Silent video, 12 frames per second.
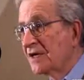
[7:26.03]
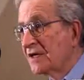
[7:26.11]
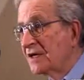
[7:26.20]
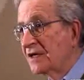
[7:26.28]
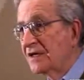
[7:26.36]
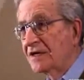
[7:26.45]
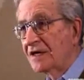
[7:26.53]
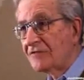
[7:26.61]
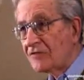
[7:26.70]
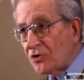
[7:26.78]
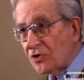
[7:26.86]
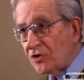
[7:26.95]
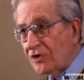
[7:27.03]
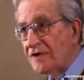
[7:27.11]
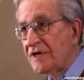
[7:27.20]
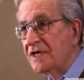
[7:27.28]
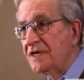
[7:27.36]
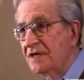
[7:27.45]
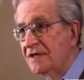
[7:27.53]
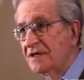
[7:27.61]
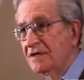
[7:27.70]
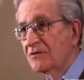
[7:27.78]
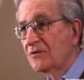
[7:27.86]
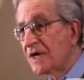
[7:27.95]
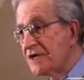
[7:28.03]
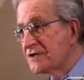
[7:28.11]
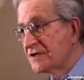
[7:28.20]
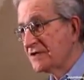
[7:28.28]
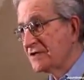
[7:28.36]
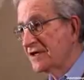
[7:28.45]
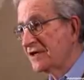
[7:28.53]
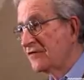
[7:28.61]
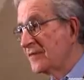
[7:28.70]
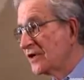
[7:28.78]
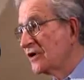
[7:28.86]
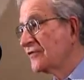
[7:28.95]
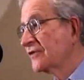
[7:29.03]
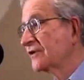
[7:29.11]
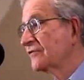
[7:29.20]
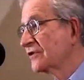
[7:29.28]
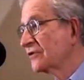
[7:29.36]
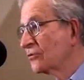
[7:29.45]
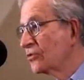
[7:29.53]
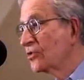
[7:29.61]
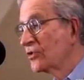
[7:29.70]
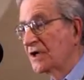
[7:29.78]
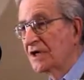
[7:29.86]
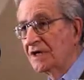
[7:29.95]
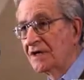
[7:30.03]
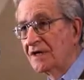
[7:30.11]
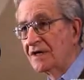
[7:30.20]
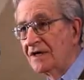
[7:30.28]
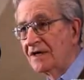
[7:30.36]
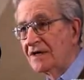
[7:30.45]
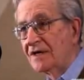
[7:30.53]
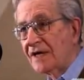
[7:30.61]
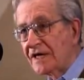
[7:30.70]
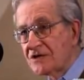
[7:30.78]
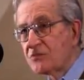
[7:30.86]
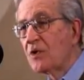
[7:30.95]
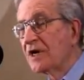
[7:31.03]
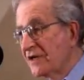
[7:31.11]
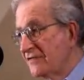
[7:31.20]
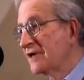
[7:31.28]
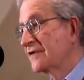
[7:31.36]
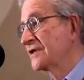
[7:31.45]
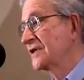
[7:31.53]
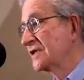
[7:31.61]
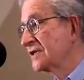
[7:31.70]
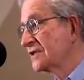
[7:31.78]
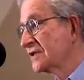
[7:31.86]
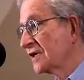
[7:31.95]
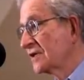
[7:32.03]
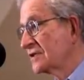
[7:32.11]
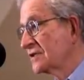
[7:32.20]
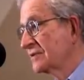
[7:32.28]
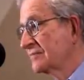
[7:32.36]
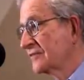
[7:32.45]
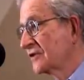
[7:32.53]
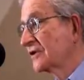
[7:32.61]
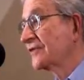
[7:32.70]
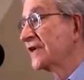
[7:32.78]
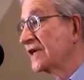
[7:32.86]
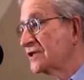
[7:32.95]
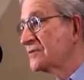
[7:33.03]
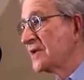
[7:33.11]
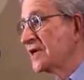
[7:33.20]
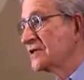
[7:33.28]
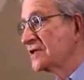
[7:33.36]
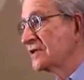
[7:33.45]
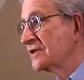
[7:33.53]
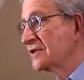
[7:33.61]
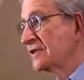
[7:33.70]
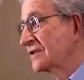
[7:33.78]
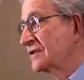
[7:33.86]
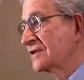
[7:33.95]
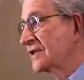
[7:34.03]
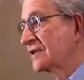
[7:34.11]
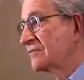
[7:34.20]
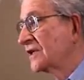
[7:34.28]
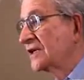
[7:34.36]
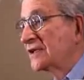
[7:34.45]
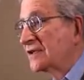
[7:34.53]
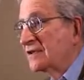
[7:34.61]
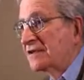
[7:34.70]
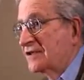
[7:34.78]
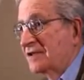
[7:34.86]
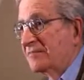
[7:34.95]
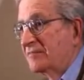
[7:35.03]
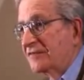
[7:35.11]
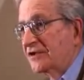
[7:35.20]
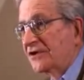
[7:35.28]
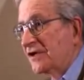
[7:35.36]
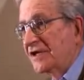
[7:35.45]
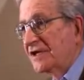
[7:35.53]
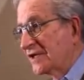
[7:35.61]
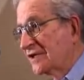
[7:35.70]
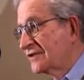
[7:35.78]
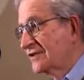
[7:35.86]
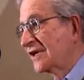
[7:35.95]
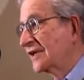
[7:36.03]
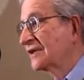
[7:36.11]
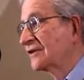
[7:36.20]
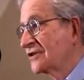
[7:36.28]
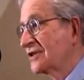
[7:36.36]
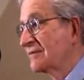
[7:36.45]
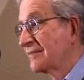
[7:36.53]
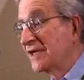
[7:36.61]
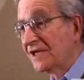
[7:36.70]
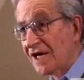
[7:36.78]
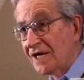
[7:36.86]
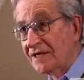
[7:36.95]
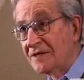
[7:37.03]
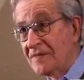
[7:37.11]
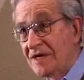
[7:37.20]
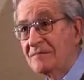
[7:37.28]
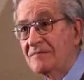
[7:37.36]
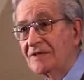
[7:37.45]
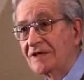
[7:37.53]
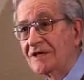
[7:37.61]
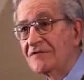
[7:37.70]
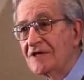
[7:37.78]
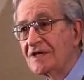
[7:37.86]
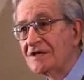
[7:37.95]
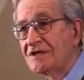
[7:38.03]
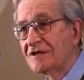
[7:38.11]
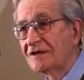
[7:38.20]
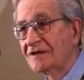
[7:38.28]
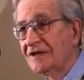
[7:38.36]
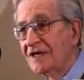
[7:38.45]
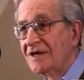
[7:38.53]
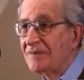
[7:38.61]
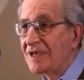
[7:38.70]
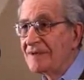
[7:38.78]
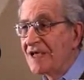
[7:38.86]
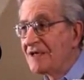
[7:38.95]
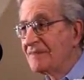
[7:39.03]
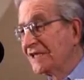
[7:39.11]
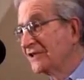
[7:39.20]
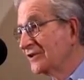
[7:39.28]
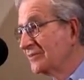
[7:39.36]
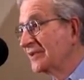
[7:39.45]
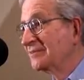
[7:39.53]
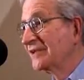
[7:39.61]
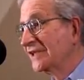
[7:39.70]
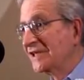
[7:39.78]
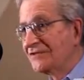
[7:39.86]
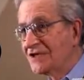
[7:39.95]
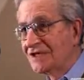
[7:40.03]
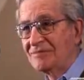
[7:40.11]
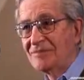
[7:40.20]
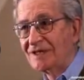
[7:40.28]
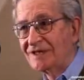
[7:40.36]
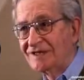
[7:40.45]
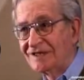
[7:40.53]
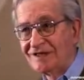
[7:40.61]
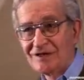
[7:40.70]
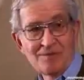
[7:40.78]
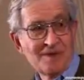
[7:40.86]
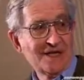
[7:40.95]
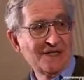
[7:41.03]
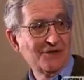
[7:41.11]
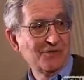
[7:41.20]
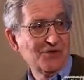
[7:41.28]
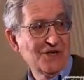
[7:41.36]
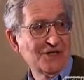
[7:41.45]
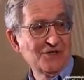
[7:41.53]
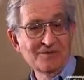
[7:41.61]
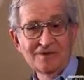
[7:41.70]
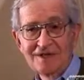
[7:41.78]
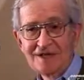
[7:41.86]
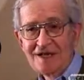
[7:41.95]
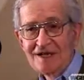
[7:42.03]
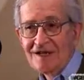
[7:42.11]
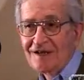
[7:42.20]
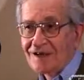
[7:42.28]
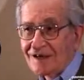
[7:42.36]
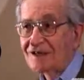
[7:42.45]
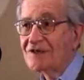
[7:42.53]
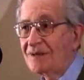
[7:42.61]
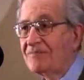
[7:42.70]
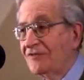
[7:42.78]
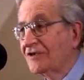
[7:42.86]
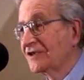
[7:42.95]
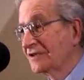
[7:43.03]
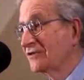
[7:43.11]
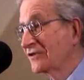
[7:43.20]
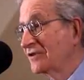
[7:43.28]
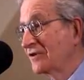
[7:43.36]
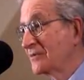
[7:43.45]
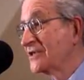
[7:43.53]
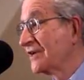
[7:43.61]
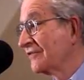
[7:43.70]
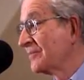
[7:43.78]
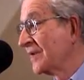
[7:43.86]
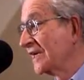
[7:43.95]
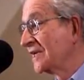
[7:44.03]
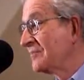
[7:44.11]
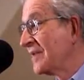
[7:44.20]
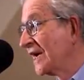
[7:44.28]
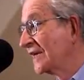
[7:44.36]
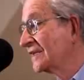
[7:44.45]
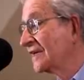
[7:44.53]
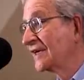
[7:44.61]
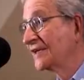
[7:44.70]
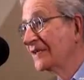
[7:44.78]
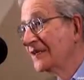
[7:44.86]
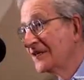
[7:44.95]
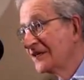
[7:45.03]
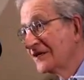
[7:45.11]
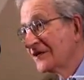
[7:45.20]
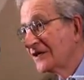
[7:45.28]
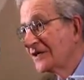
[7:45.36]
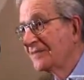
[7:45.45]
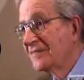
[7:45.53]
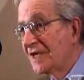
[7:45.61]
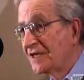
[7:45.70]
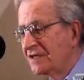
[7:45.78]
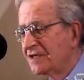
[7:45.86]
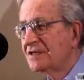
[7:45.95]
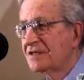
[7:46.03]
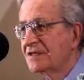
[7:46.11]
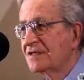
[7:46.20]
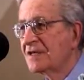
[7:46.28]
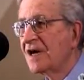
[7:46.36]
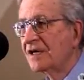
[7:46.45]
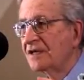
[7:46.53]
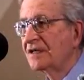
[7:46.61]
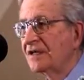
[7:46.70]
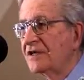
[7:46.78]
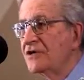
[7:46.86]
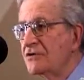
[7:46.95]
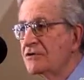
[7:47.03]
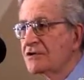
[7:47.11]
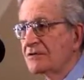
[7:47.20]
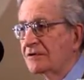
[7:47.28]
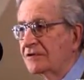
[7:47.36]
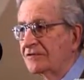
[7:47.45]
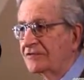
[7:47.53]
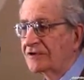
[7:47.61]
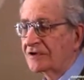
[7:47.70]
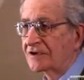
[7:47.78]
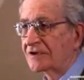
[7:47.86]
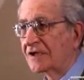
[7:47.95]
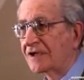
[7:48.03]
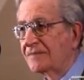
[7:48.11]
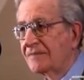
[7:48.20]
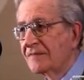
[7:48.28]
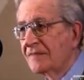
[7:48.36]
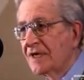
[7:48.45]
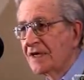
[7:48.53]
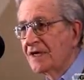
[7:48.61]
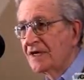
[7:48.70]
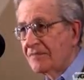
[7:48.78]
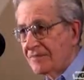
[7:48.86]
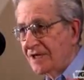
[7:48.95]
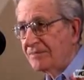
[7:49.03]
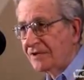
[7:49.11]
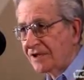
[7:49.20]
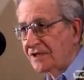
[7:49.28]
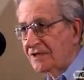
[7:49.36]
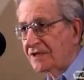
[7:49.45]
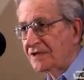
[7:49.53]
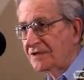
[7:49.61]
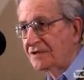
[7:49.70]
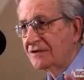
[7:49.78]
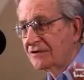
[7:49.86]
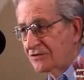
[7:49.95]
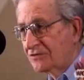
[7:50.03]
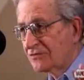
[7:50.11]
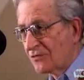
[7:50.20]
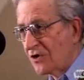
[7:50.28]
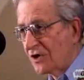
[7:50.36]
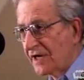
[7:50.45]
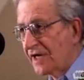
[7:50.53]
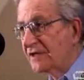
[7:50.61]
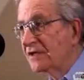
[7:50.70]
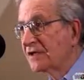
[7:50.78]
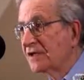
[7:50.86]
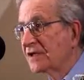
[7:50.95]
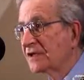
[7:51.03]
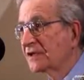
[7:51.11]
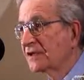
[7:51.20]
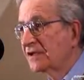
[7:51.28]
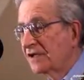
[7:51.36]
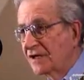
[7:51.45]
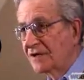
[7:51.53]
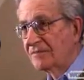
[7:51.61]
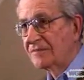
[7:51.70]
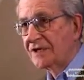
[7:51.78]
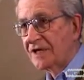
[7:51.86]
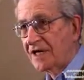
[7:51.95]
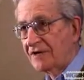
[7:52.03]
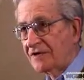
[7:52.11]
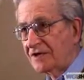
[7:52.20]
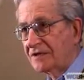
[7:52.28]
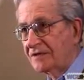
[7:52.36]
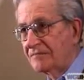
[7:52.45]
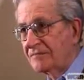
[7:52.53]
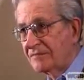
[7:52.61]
Of all the reasons that have been offered for the war, that's one I've never seen discussed. Or if it is mentioned, it said, well, some lunatics like Osama bin Laden may believe this, or maybe Amy Goodman believes it, but nobody sensible, except for almost everybody in Baghdad. And it's not unusual for people at the wrong end of the club to have a